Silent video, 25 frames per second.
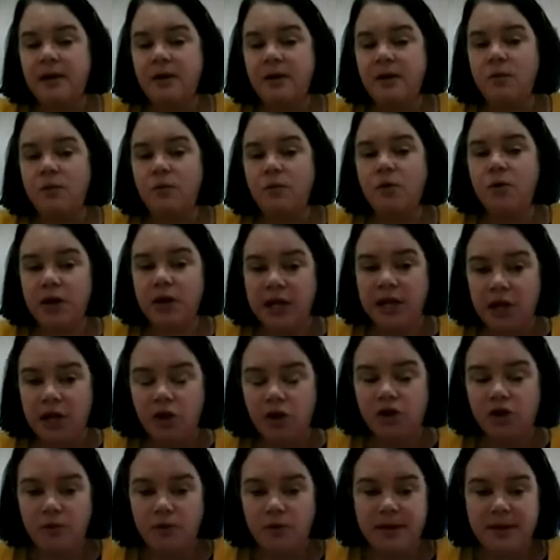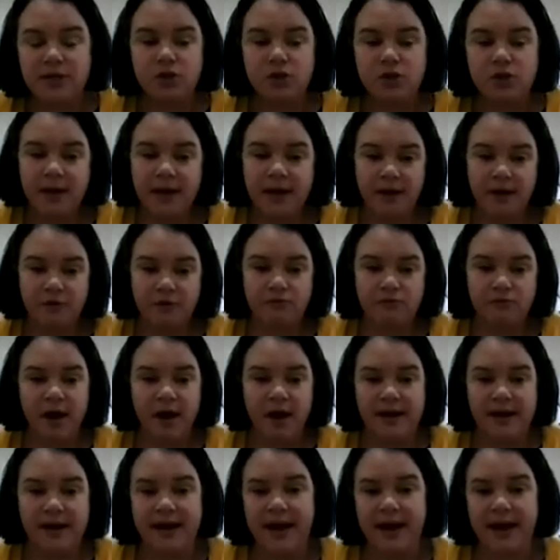working on your mental health
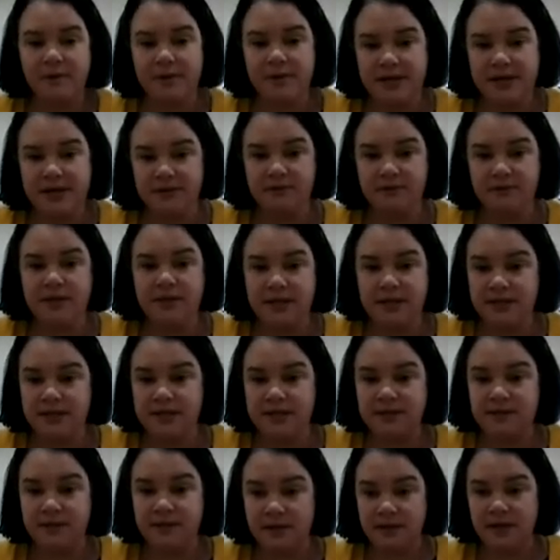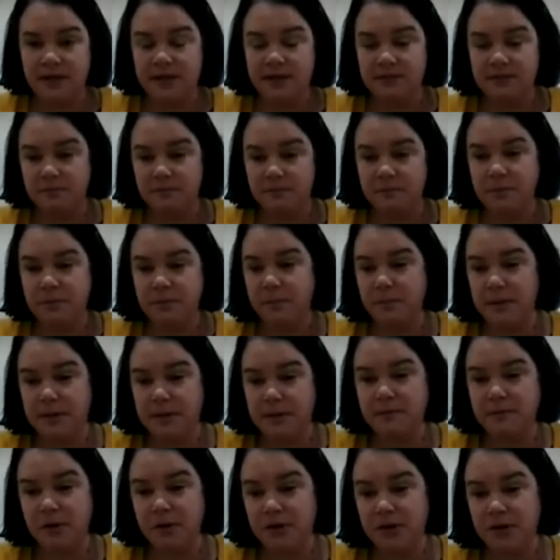right now is probably
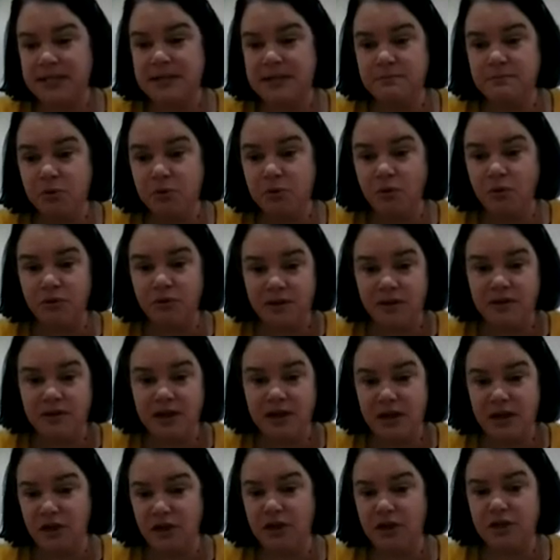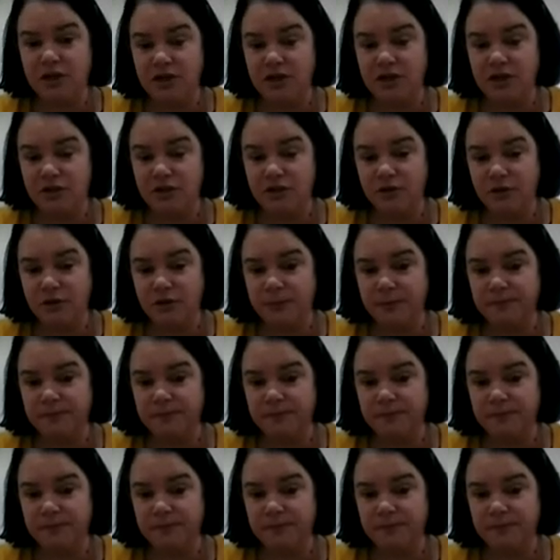the most important thing you can do.